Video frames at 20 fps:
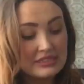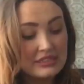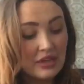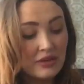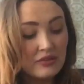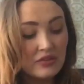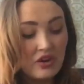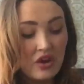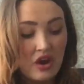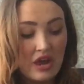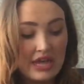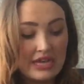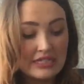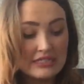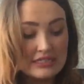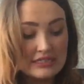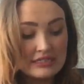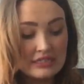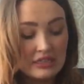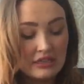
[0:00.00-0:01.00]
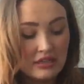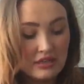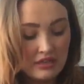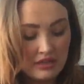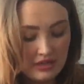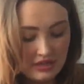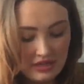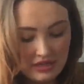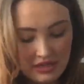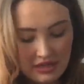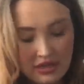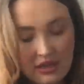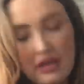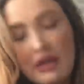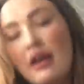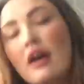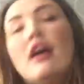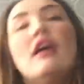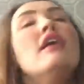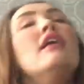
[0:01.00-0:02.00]
so nice.
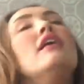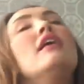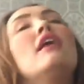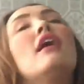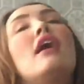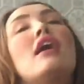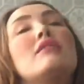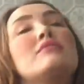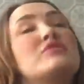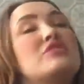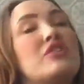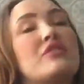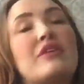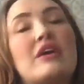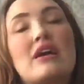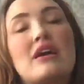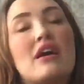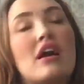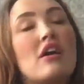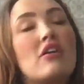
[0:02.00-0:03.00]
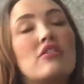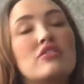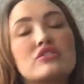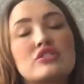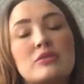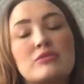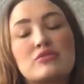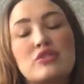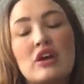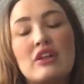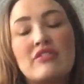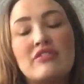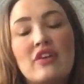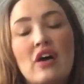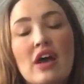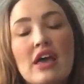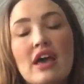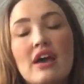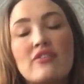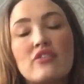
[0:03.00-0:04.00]
I'm sorry, I've got to stop trying to
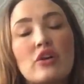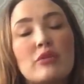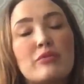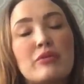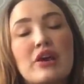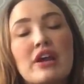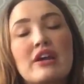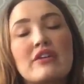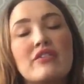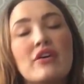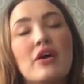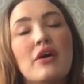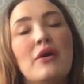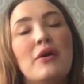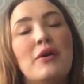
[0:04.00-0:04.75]
fight. I've got to breathe.